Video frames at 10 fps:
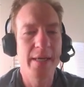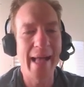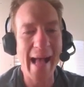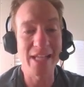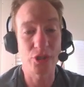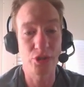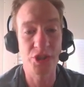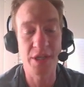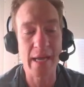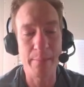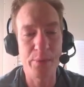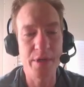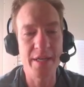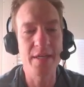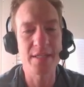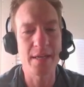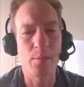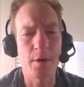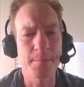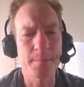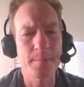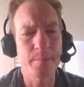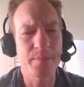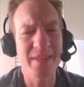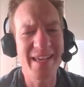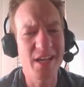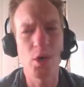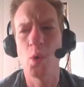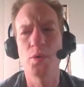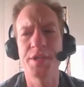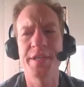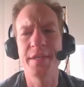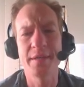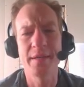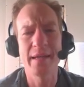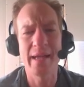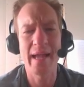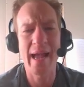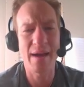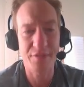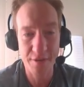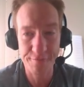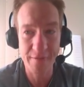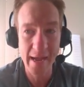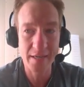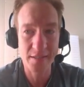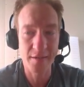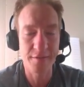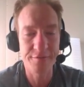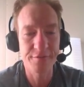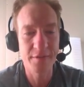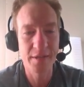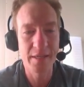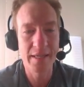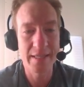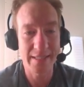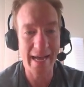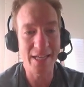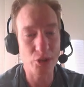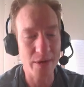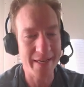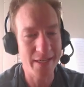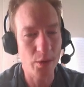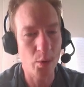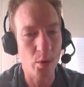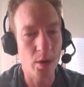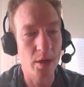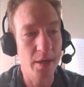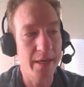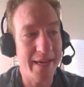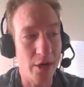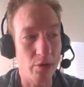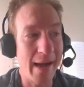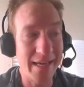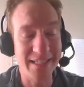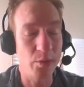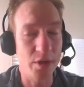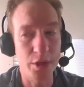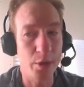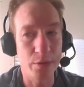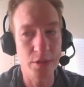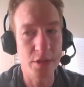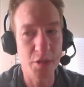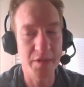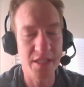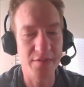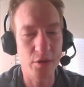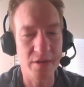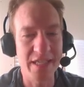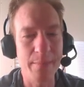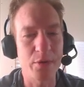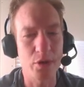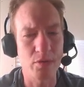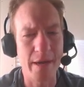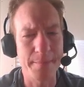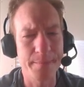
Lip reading: estrogen I put in someone, it can only have the effect of saturating or interacting with those specific receptors, right?